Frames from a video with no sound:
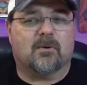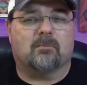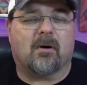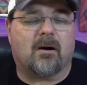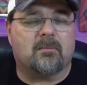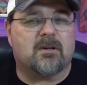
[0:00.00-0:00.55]
you're a
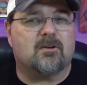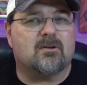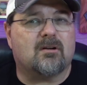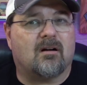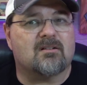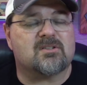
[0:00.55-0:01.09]
barbecue
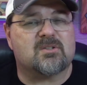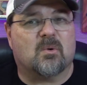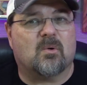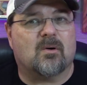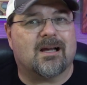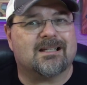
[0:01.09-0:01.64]

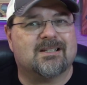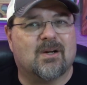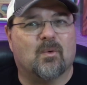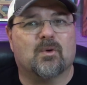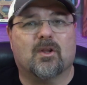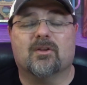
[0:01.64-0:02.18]
connoisseur, I
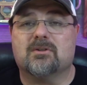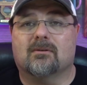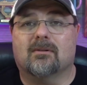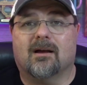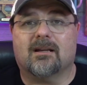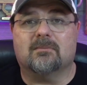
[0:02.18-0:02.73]
don't know that you'll
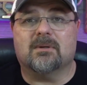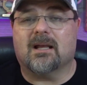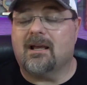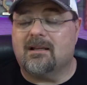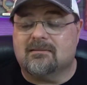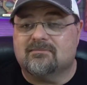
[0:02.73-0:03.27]
like it, but
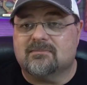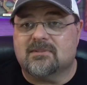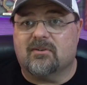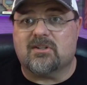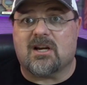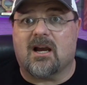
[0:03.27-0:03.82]
hey,
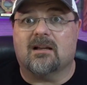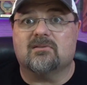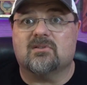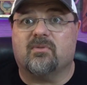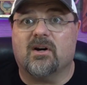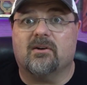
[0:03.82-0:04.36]
give it a shot.
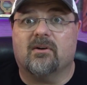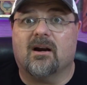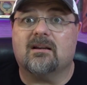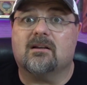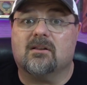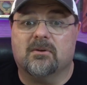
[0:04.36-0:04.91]
It's free,
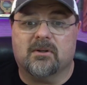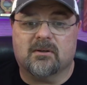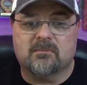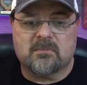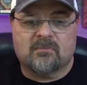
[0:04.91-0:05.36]
right? Included.